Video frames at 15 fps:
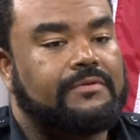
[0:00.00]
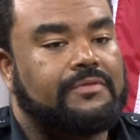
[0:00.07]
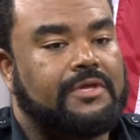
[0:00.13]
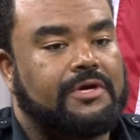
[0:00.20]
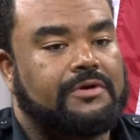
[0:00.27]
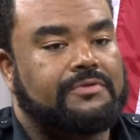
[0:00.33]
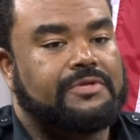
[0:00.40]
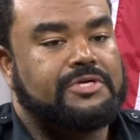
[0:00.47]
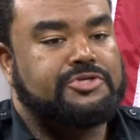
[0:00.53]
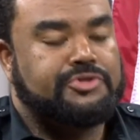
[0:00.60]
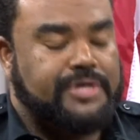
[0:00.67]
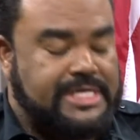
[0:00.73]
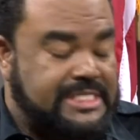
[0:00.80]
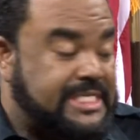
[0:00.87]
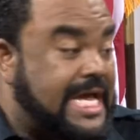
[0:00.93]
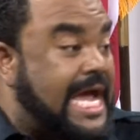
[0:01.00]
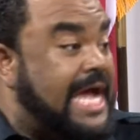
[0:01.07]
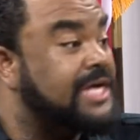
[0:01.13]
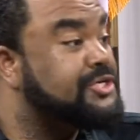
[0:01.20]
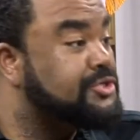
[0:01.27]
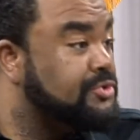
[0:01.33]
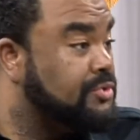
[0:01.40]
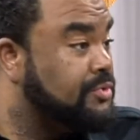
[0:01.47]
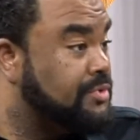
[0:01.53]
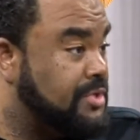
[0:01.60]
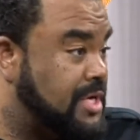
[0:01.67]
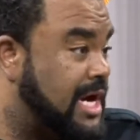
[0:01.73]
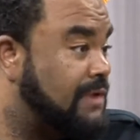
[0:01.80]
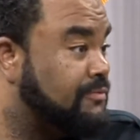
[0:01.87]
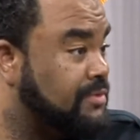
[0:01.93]
they're transactional, they're
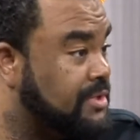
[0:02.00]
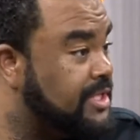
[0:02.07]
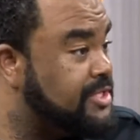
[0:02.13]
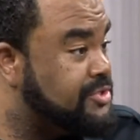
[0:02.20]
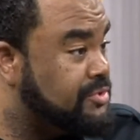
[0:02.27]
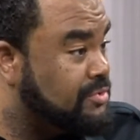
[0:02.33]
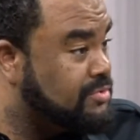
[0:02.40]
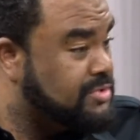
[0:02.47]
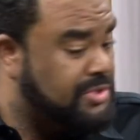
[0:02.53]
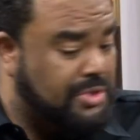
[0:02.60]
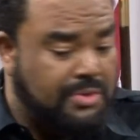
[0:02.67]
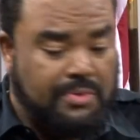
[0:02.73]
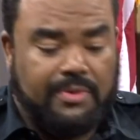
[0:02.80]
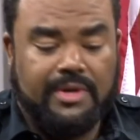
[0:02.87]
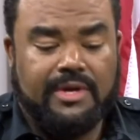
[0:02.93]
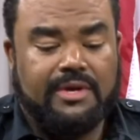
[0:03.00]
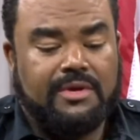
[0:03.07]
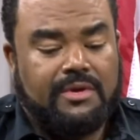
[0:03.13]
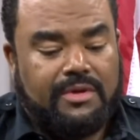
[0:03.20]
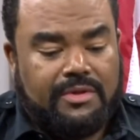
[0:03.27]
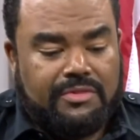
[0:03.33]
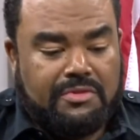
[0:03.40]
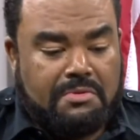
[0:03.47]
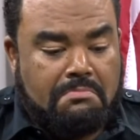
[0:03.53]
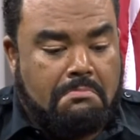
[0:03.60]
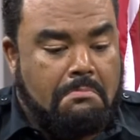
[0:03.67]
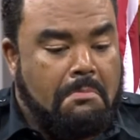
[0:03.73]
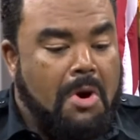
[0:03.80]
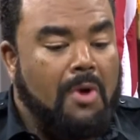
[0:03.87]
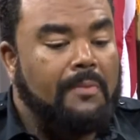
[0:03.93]
not relational. So the
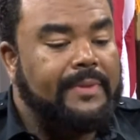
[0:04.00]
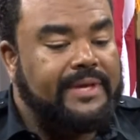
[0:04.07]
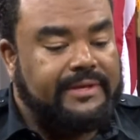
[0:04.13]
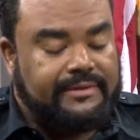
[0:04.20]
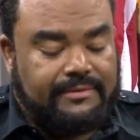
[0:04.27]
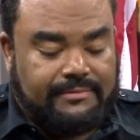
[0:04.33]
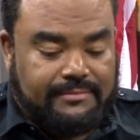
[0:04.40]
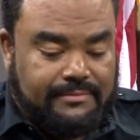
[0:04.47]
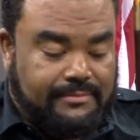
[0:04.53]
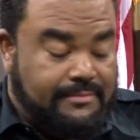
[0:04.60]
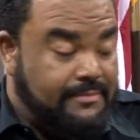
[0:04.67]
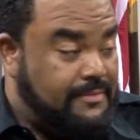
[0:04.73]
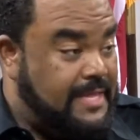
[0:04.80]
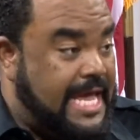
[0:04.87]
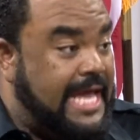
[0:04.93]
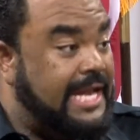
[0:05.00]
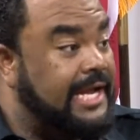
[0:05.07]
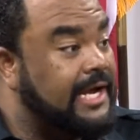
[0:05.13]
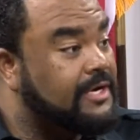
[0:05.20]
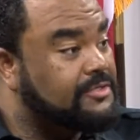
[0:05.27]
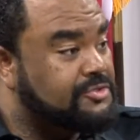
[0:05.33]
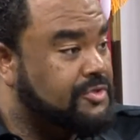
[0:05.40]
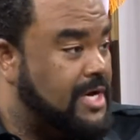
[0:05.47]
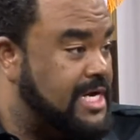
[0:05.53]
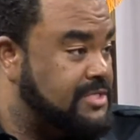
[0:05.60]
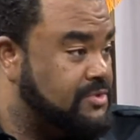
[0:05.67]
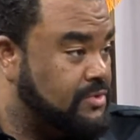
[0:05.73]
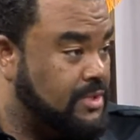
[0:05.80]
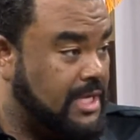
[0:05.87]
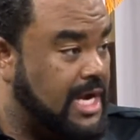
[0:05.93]
moment that ink dries
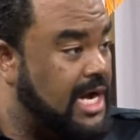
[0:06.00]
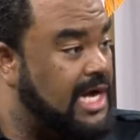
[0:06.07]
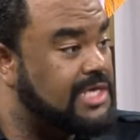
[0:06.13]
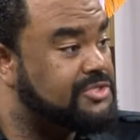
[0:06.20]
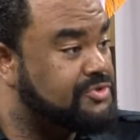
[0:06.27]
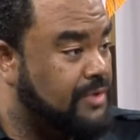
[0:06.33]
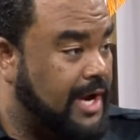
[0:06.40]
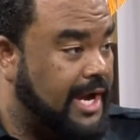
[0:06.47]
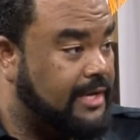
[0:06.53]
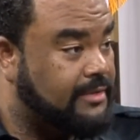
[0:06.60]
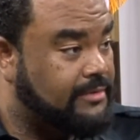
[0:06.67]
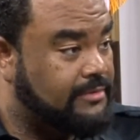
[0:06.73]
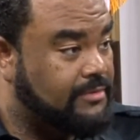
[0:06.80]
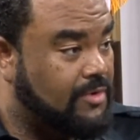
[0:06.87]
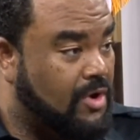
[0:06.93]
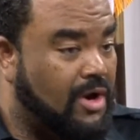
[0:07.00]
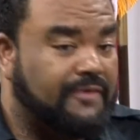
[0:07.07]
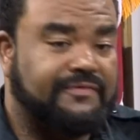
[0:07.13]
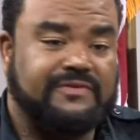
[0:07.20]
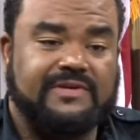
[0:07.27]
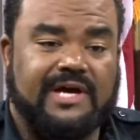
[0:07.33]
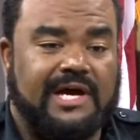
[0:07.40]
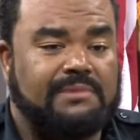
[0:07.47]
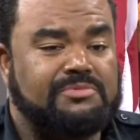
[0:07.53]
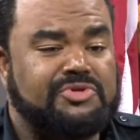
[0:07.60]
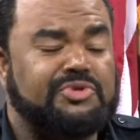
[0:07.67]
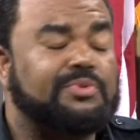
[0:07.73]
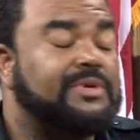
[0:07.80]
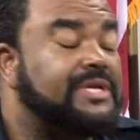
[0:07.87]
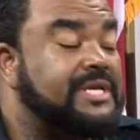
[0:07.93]
on the contract, oftentimes
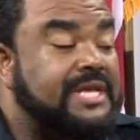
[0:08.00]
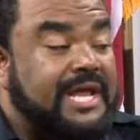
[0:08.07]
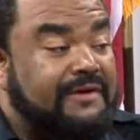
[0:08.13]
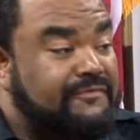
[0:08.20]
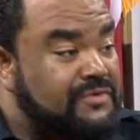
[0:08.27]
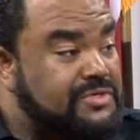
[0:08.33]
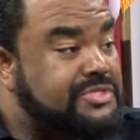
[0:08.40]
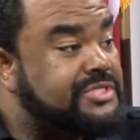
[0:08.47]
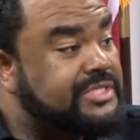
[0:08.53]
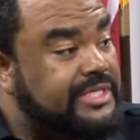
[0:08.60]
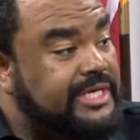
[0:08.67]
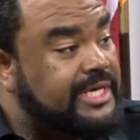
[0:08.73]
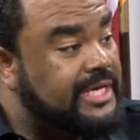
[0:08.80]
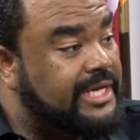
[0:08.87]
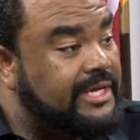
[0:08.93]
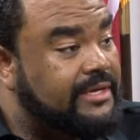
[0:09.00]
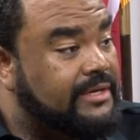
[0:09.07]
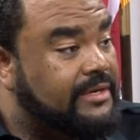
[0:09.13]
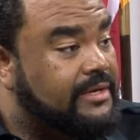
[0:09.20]
you would never see